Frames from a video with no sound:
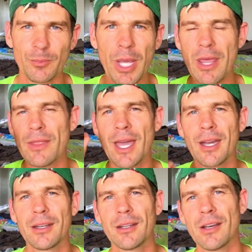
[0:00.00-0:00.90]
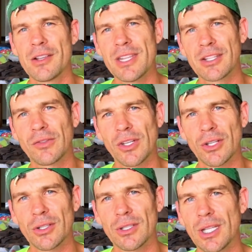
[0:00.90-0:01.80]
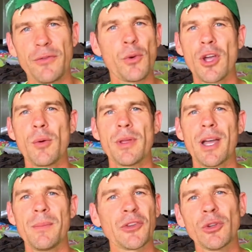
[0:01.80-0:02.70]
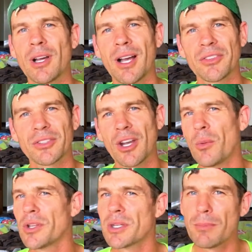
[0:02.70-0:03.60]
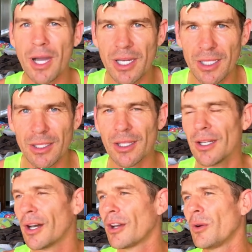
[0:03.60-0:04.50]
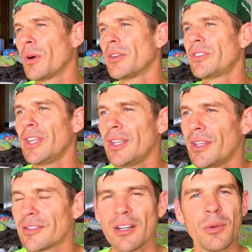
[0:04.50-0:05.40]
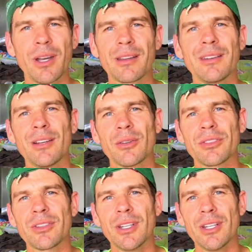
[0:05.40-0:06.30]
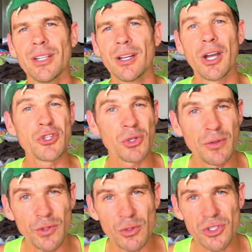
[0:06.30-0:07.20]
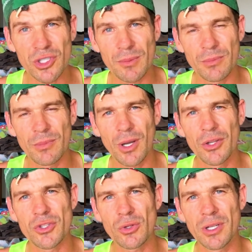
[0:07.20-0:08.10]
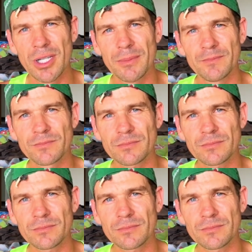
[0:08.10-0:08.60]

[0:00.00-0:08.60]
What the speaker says: Pin that on your next video if you want to help me out. That's all I ask. I don't want your money. I don't want tears. I don't want anything else. I enjoy your viewership. I enjoy